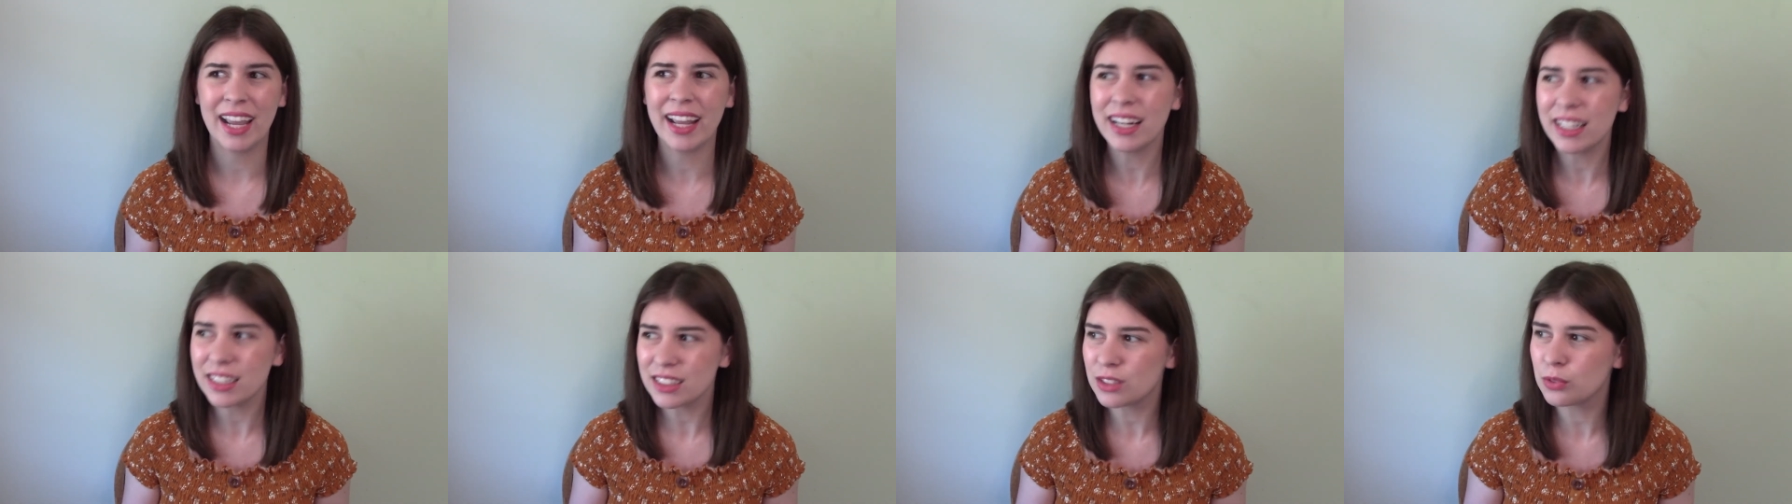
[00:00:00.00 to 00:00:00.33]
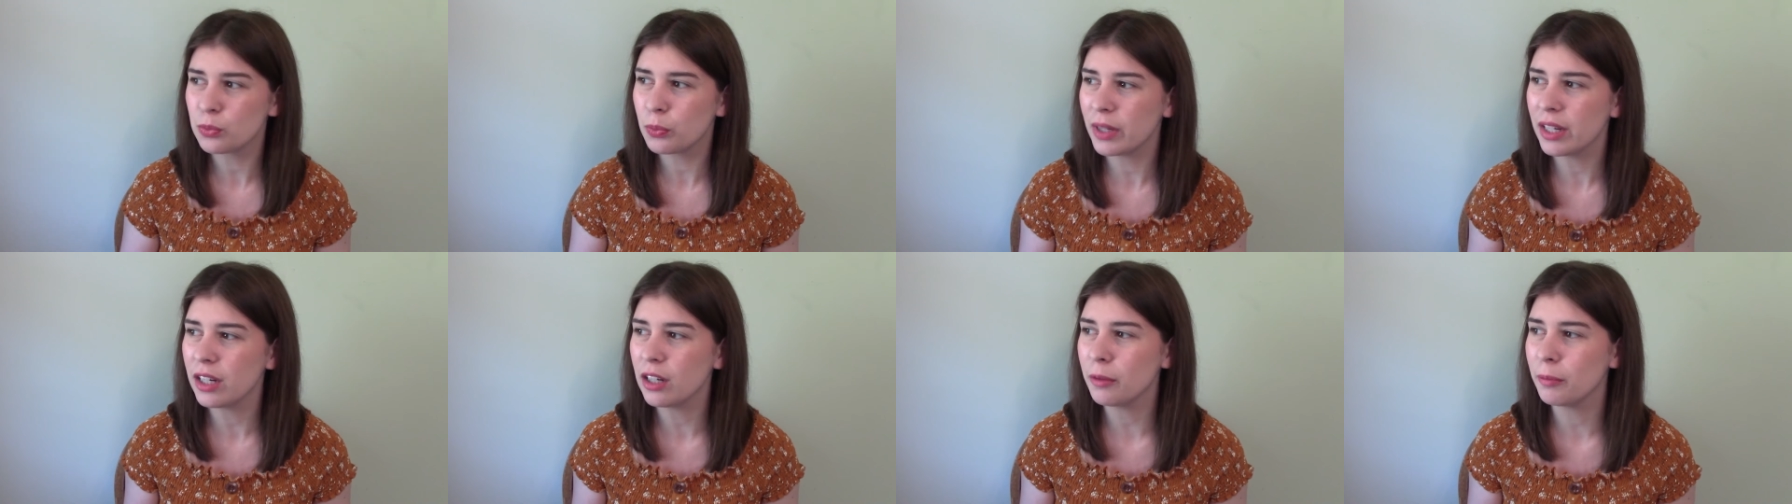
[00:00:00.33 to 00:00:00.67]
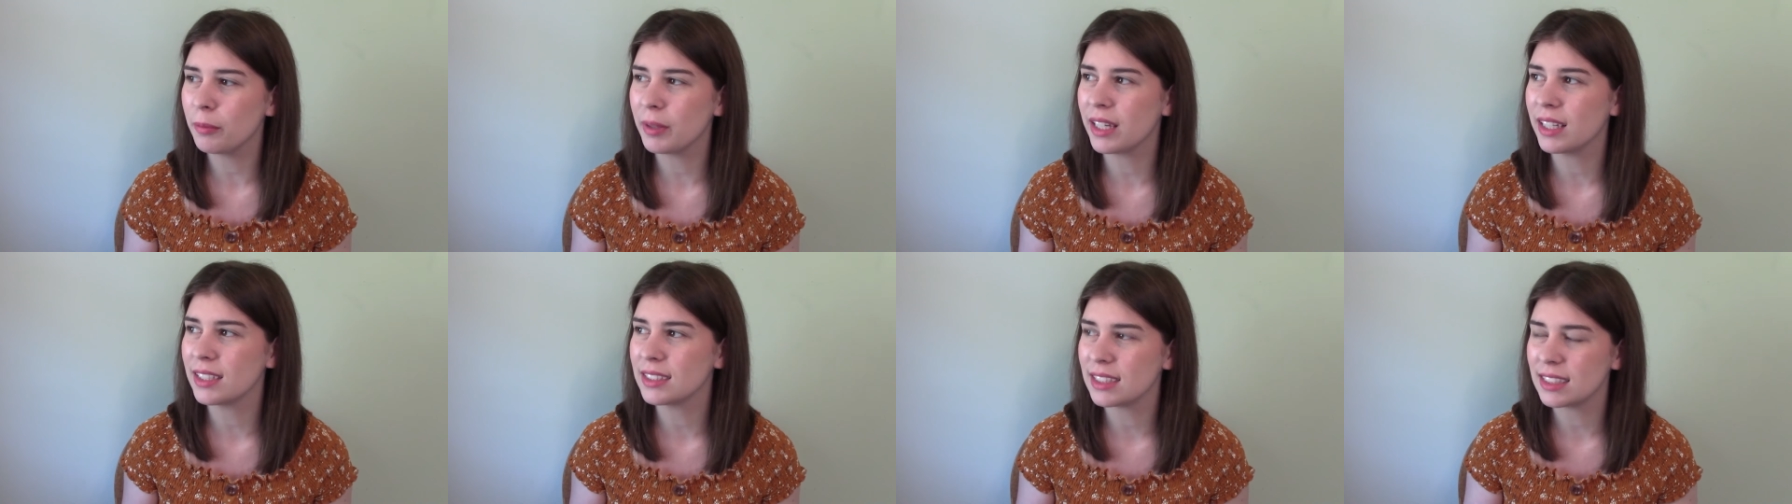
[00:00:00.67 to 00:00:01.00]
And it's
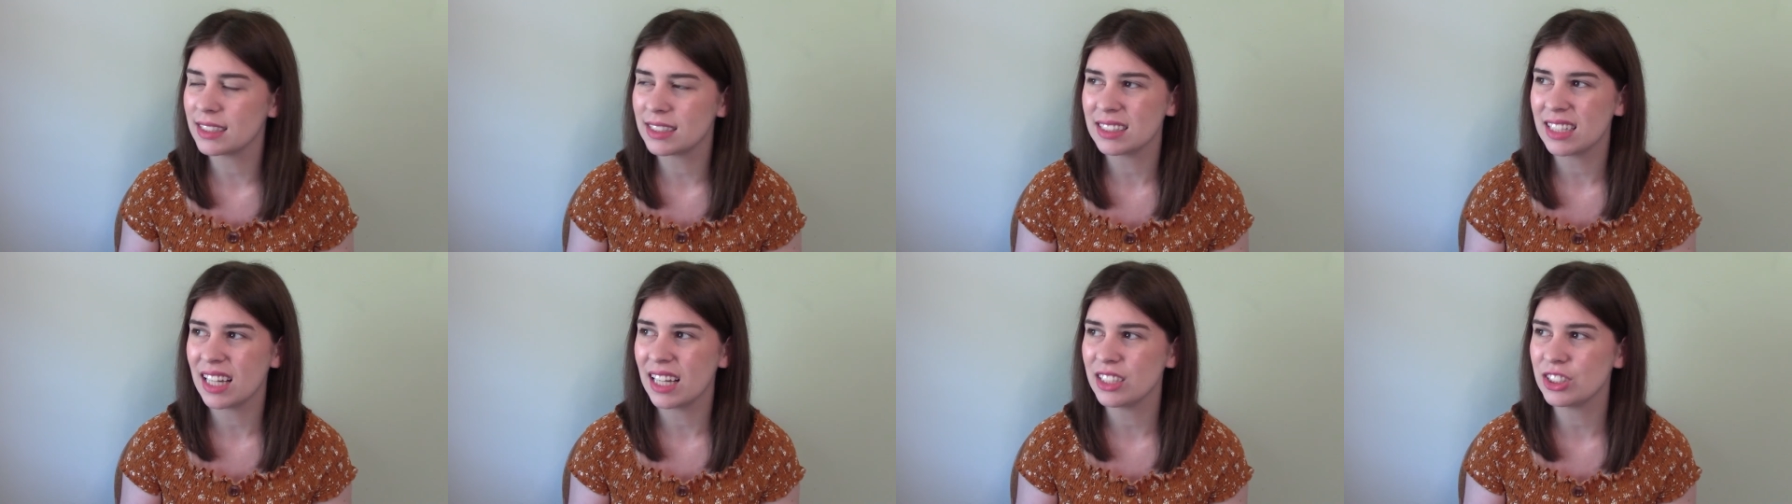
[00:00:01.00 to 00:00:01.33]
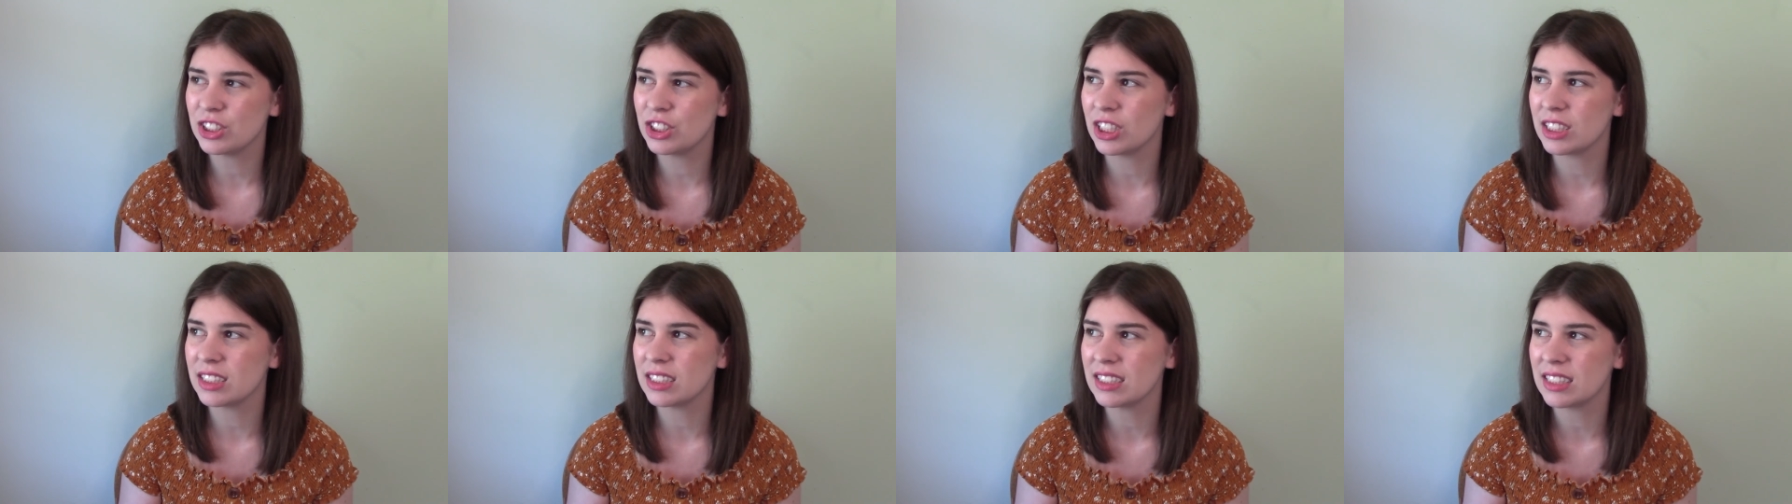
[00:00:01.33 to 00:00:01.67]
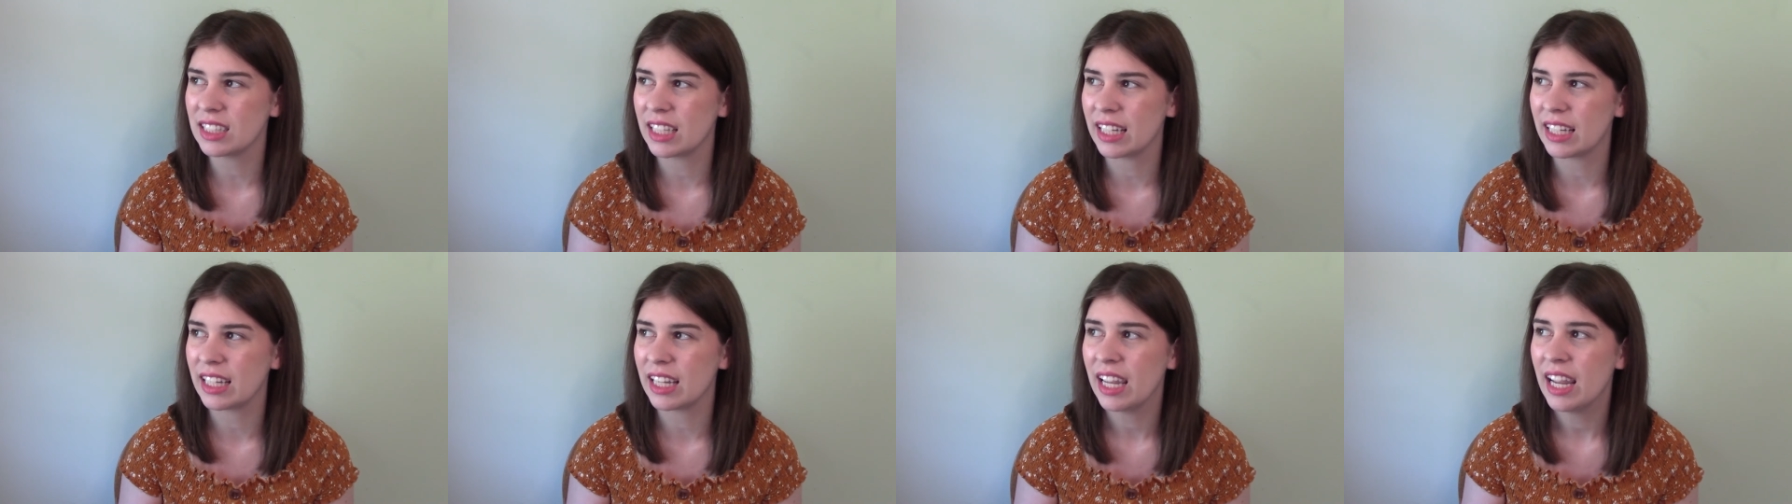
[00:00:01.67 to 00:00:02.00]
weird because it's not just
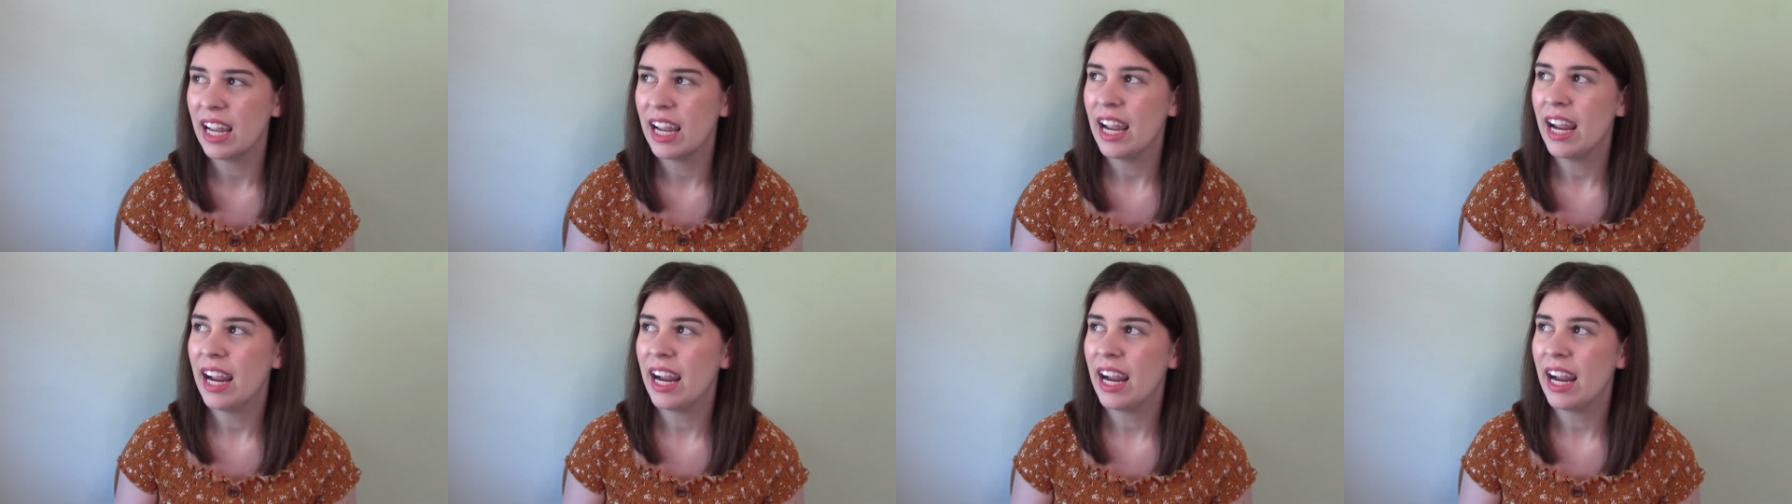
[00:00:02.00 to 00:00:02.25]
like